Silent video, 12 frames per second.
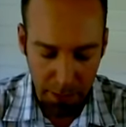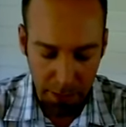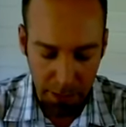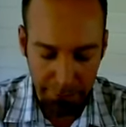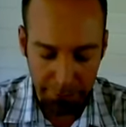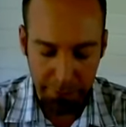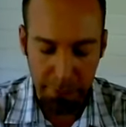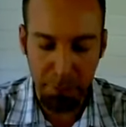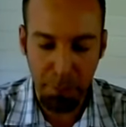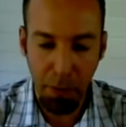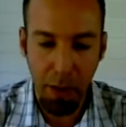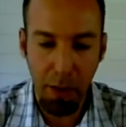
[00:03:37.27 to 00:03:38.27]
every
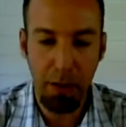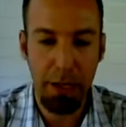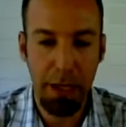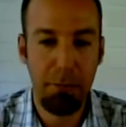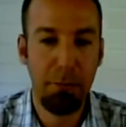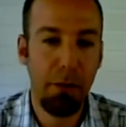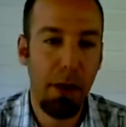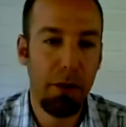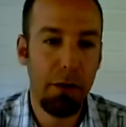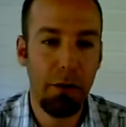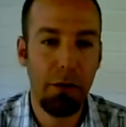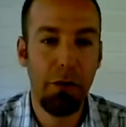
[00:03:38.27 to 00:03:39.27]
blog in
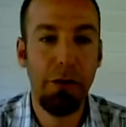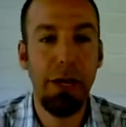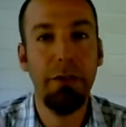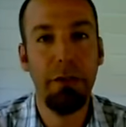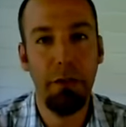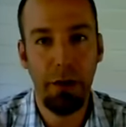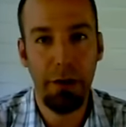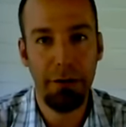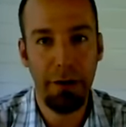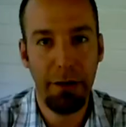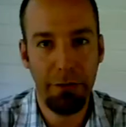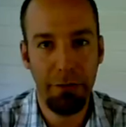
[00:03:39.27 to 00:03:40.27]
Blogger creates an
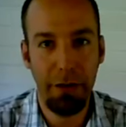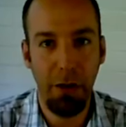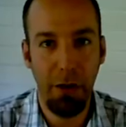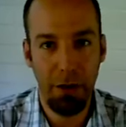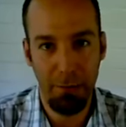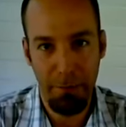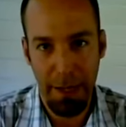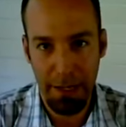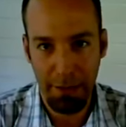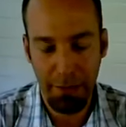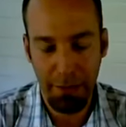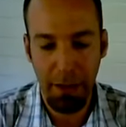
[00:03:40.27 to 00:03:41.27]
RSS feed
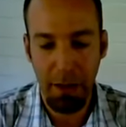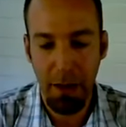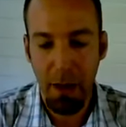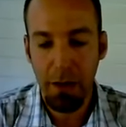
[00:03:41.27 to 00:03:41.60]
automatically.